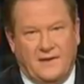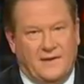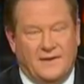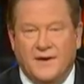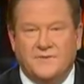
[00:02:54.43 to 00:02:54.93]

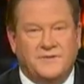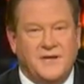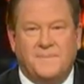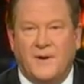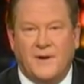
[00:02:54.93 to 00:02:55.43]
No
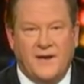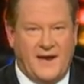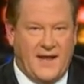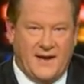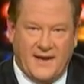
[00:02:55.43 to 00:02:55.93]
Tea Party
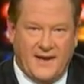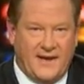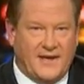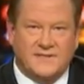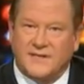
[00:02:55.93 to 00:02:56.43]
candidate
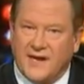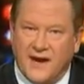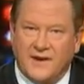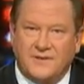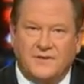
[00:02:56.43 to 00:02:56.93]
has the
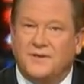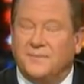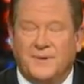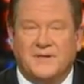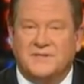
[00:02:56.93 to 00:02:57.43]
character
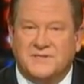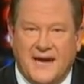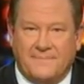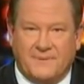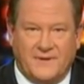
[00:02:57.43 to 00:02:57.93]
to put a
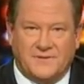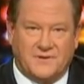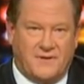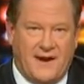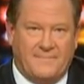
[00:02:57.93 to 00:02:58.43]
stop to this
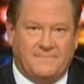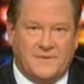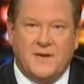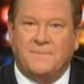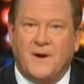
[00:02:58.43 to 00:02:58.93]
crap.
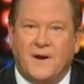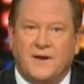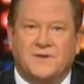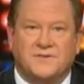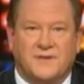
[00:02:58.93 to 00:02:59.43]
Tea
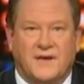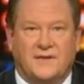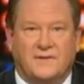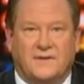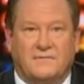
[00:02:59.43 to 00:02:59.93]
Partiers think that,